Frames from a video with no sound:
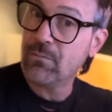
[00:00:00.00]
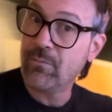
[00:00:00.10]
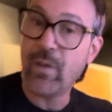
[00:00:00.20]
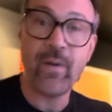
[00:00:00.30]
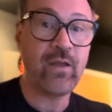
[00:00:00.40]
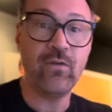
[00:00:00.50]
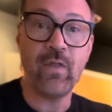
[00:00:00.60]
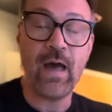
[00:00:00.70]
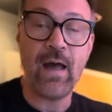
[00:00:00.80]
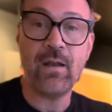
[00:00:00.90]
Maybe I can do
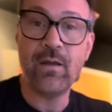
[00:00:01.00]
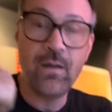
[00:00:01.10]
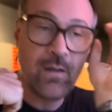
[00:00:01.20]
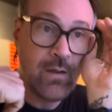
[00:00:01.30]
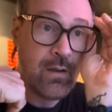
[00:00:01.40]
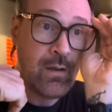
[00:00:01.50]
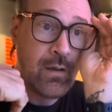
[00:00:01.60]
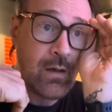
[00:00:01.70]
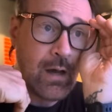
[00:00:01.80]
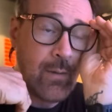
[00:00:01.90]
that.
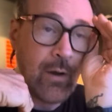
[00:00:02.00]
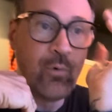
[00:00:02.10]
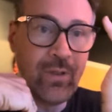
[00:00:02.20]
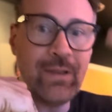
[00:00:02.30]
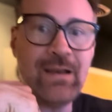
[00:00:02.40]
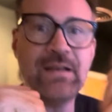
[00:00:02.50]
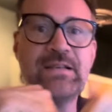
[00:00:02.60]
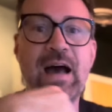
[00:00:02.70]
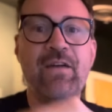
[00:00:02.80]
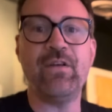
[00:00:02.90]
Um, I really need to
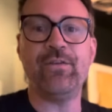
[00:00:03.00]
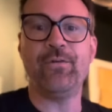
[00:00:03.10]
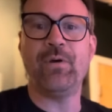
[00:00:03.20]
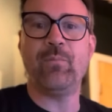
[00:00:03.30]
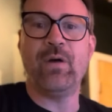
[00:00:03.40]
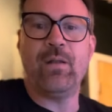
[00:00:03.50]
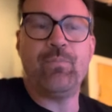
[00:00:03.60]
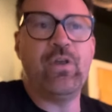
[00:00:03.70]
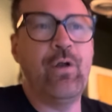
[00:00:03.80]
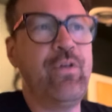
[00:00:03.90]
dive into it. But,
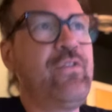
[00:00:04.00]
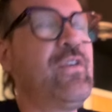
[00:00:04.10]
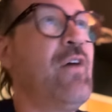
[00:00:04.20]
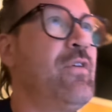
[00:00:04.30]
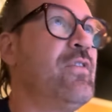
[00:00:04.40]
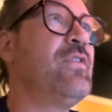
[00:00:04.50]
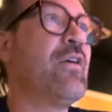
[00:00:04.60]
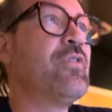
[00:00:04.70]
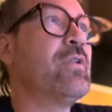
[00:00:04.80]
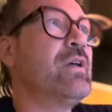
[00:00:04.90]
you know, this stuff is
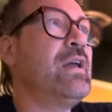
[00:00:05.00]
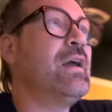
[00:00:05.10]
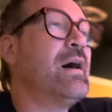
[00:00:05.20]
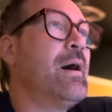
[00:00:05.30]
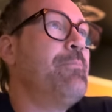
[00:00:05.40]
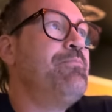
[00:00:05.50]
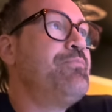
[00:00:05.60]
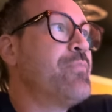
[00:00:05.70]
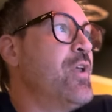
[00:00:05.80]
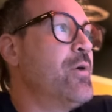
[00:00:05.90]
definitely, um,
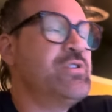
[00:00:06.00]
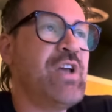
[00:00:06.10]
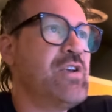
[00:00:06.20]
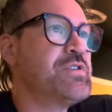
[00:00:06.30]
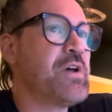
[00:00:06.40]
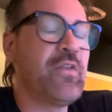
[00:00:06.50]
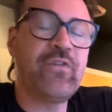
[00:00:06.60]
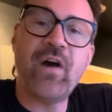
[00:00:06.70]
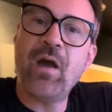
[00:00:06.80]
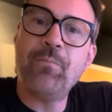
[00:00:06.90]
you know, it changes all the
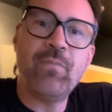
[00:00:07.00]
time.